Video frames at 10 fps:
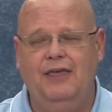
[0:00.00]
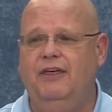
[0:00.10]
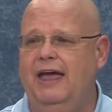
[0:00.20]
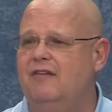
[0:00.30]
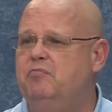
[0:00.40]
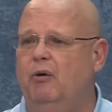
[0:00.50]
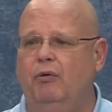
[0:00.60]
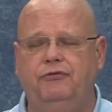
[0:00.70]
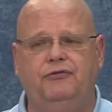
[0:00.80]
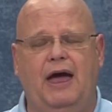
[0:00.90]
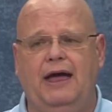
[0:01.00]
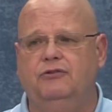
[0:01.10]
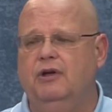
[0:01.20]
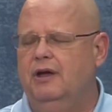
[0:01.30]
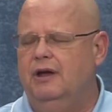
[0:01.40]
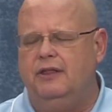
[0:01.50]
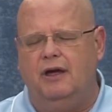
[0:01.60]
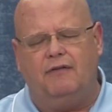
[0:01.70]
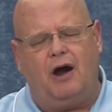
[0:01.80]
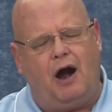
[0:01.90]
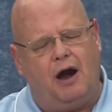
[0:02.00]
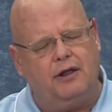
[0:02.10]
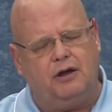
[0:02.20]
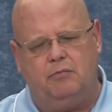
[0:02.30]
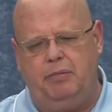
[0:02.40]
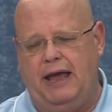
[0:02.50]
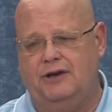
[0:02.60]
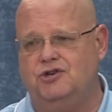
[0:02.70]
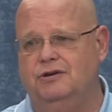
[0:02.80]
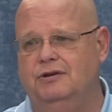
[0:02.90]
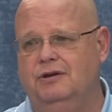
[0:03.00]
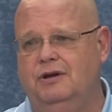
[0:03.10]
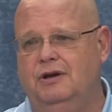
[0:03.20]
And they have both sides. They have a heart of compassion.